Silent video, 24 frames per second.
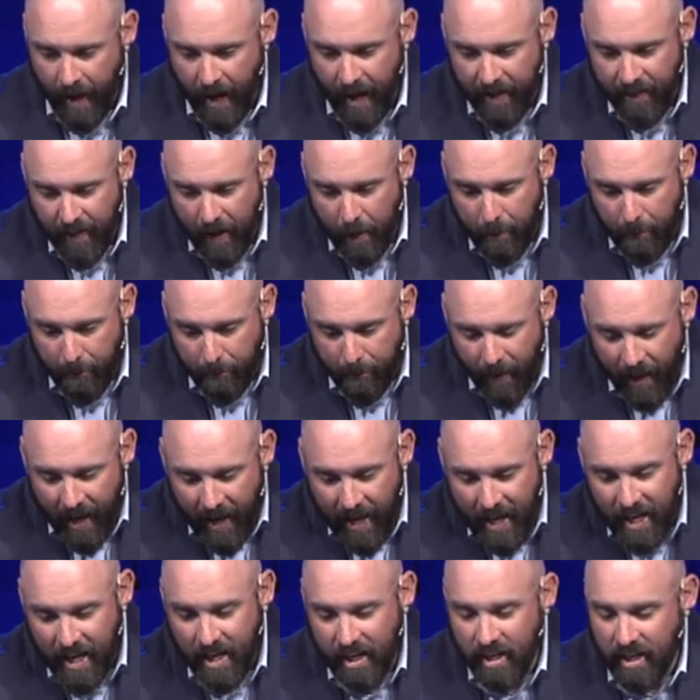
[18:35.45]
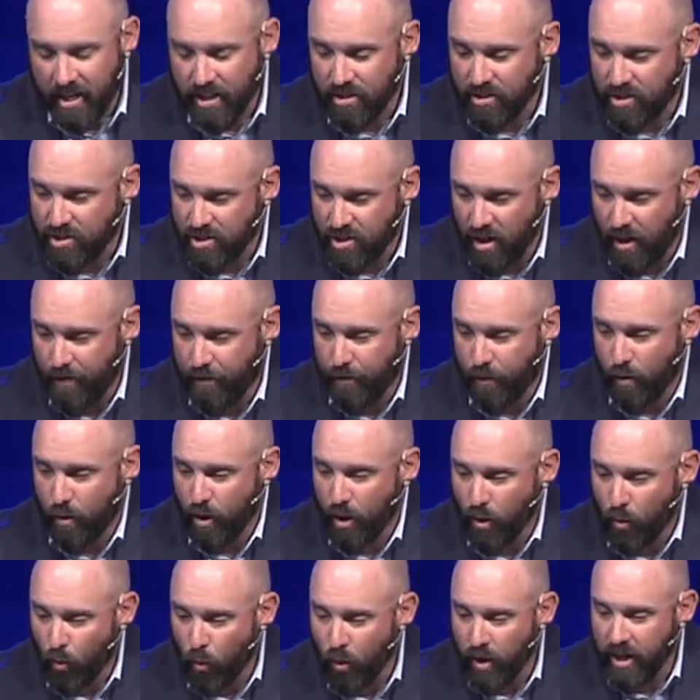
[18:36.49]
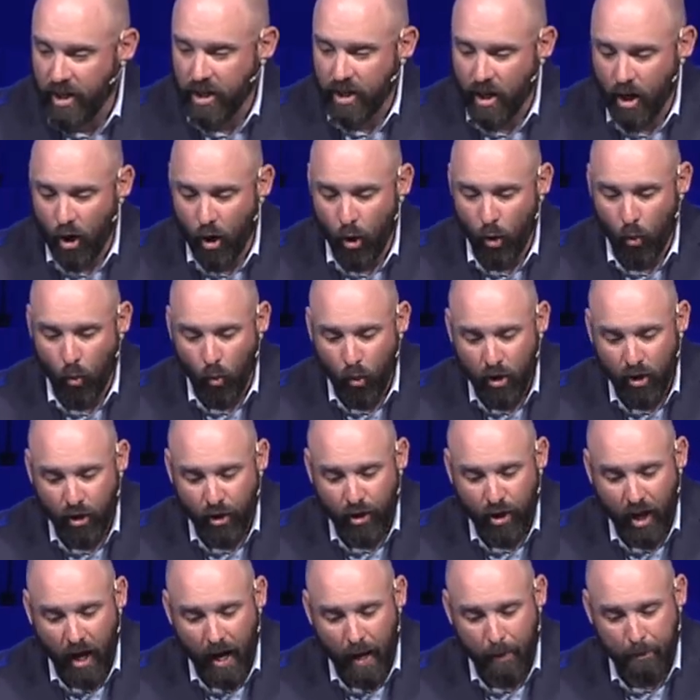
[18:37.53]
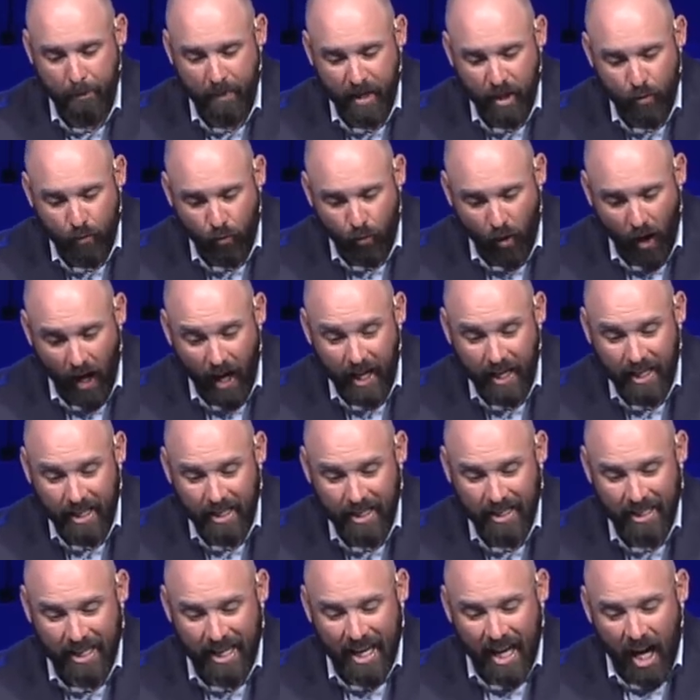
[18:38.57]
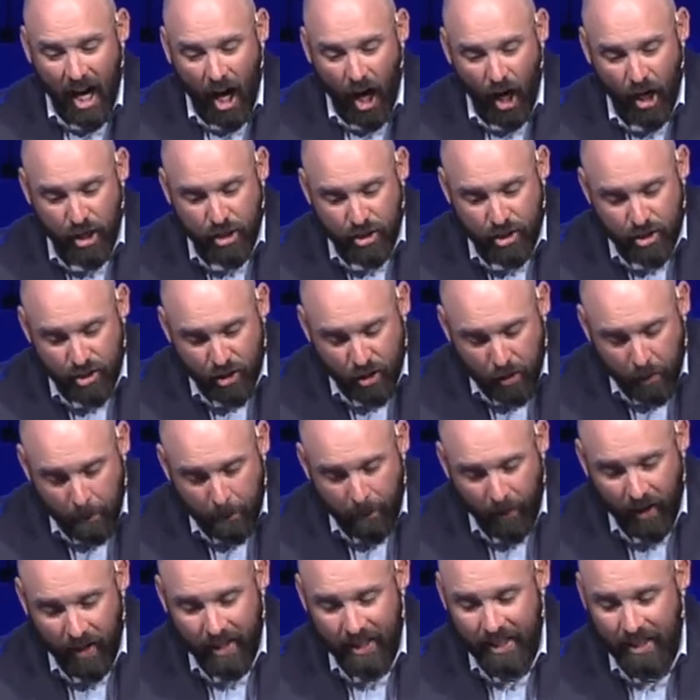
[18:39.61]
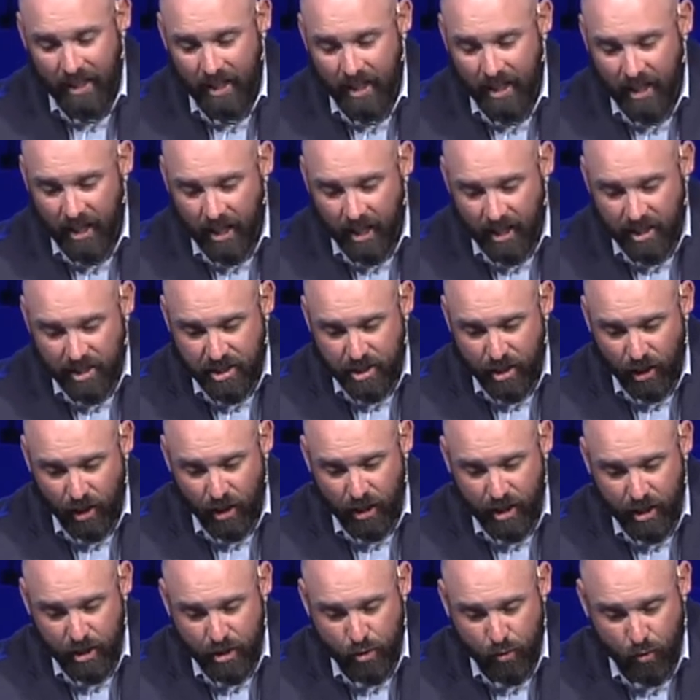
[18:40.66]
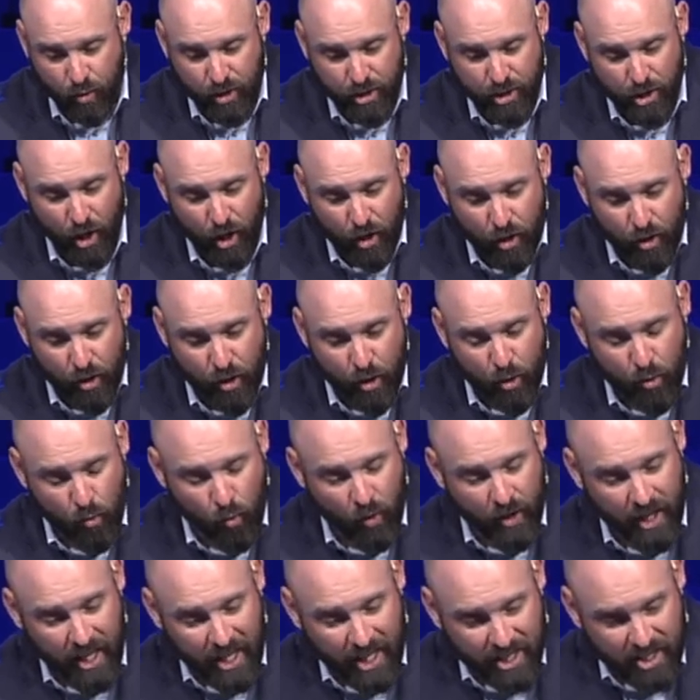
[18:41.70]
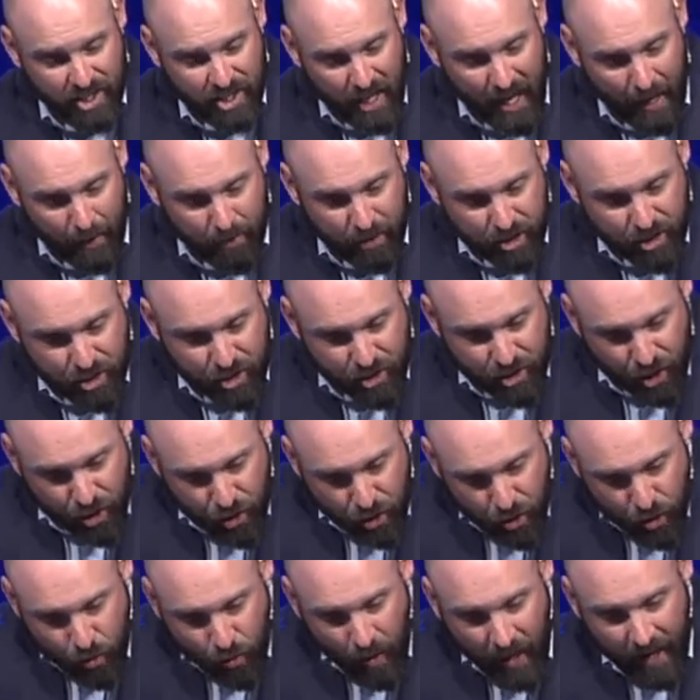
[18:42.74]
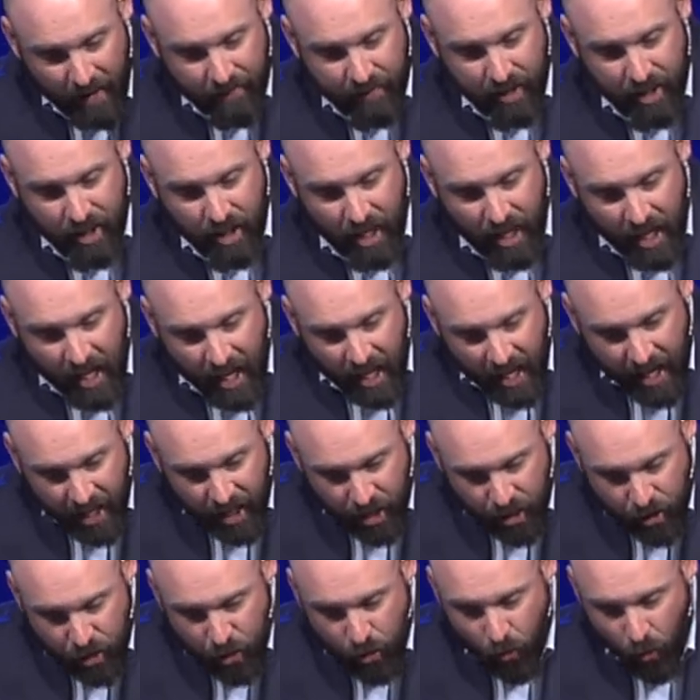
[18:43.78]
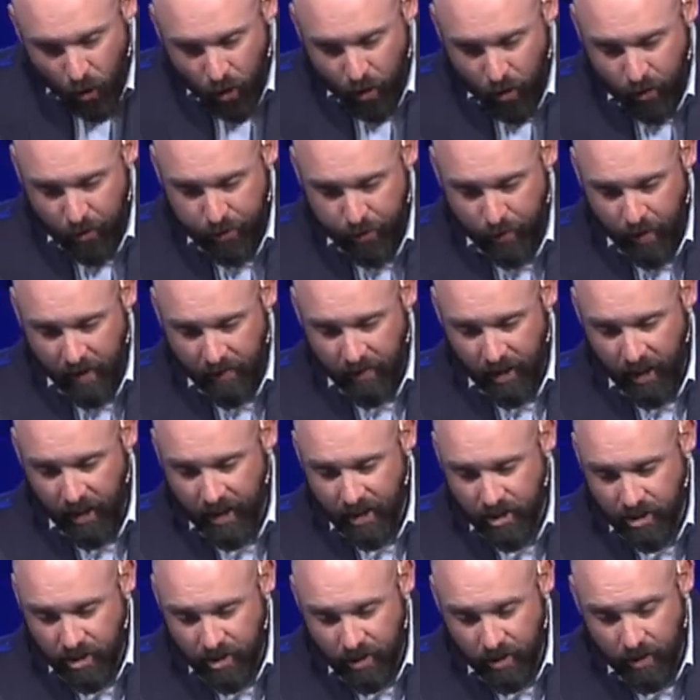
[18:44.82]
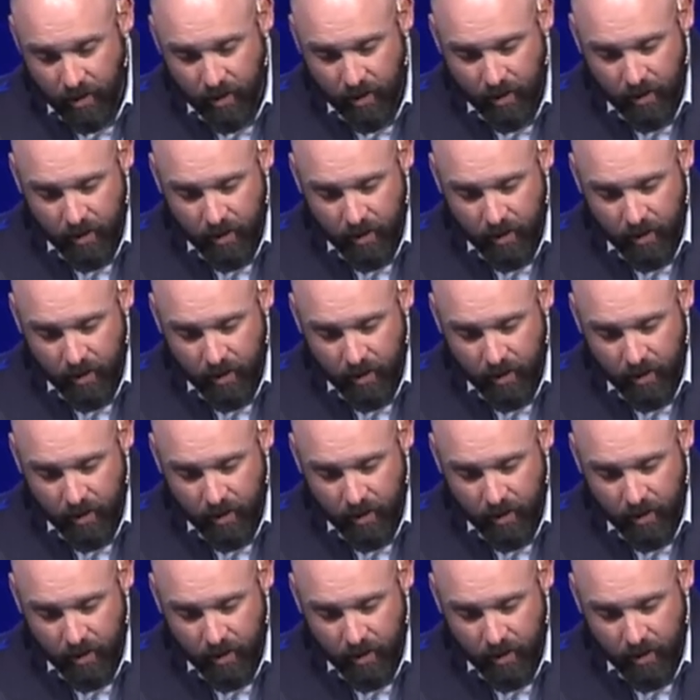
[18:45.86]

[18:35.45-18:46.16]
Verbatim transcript: And that pain and suffering we know will not be righted un- completely until his return when he establishes a new heaven and a new earth, Revelation.